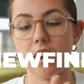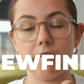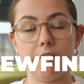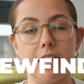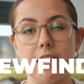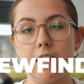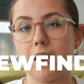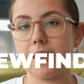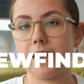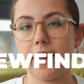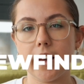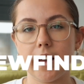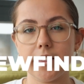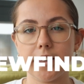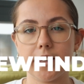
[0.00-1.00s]
I really like it.
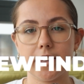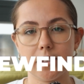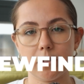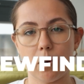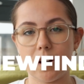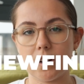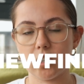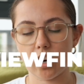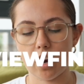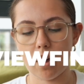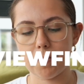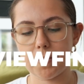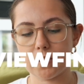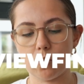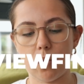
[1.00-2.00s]
I think it's quite
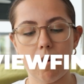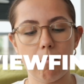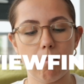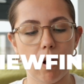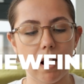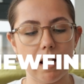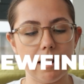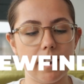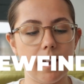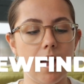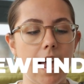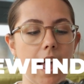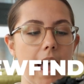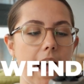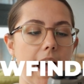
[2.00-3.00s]
sharp, it's quite bright,
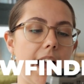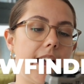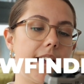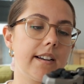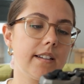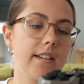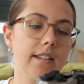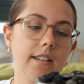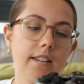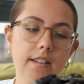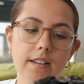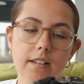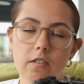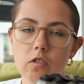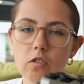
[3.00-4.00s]
and
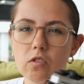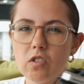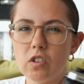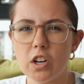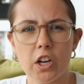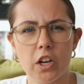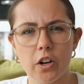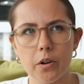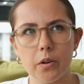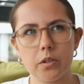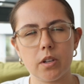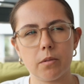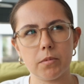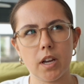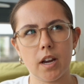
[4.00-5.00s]

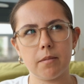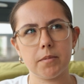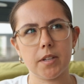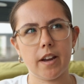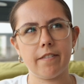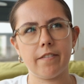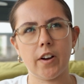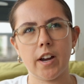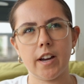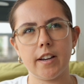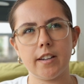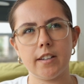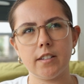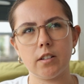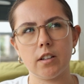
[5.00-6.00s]
sometimes I
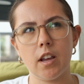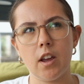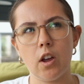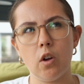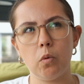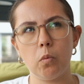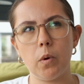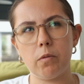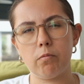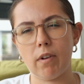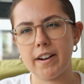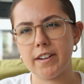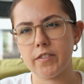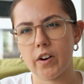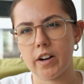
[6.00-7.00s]
find with
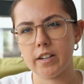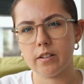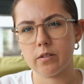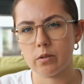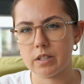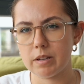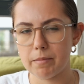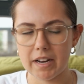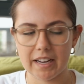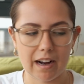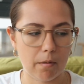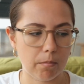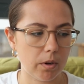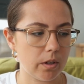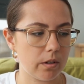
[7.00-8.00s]
rangefinders or similar
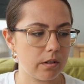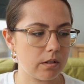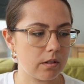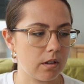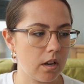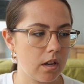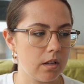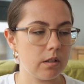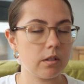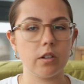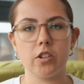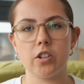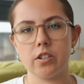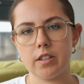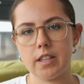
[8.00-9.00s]
cameras,
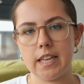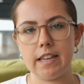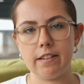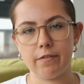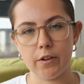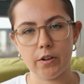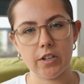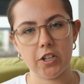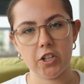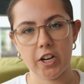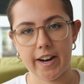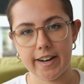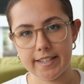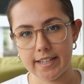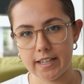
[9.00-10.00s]
such as the Fuji
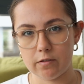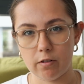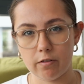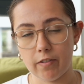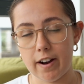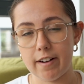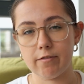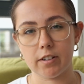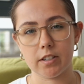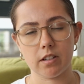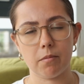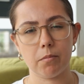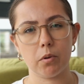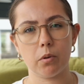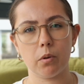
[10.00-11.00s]
GA645, for
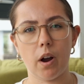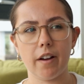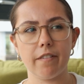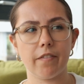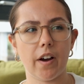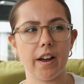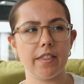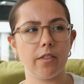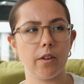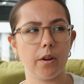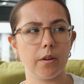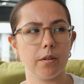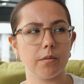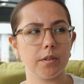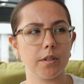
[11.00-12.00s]
example, I find
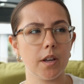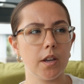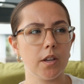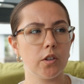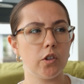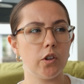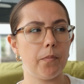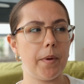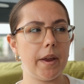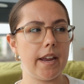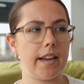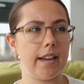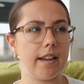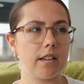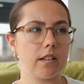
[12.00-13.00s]
those to
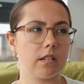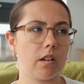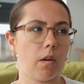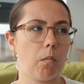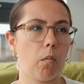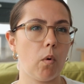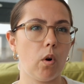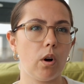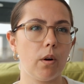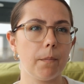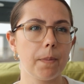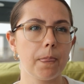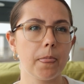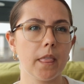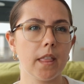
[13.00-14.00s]
be
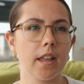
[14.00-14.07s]
somewhat